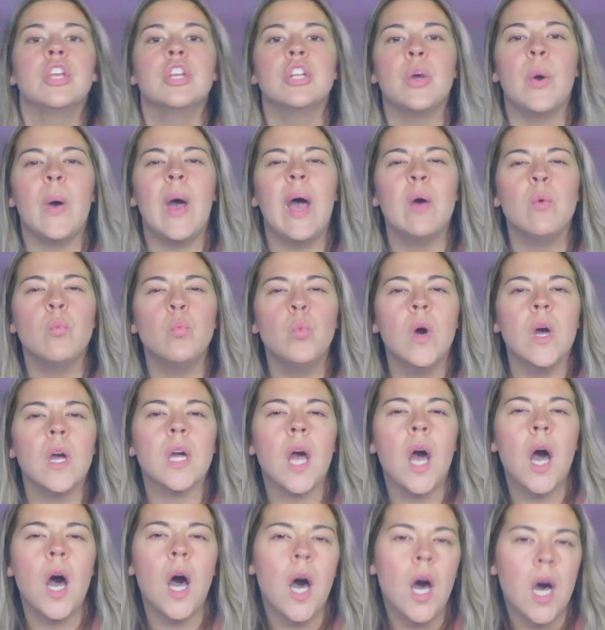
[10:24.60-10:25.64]
You know, at
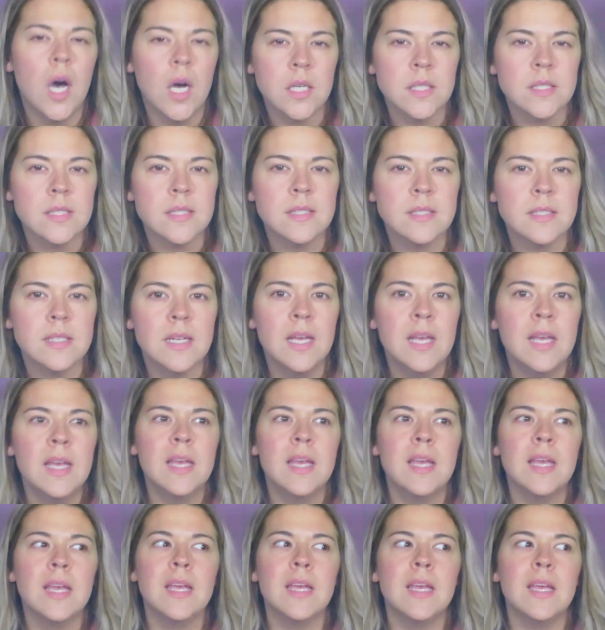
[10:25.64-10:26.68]
what cost
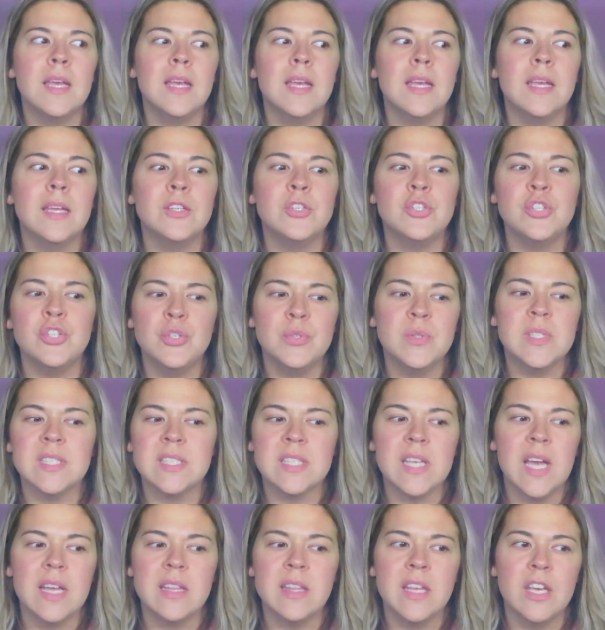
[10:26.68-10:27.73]
do you
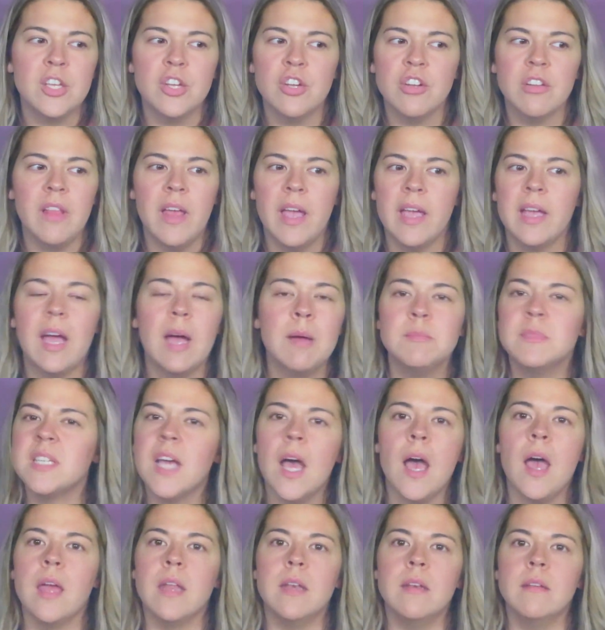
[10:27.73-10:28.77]
decide that you're like, I'm
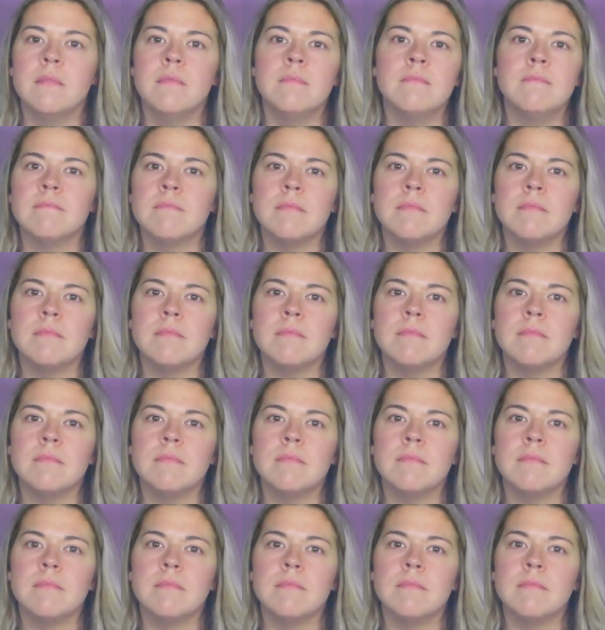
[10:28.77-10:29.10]
done.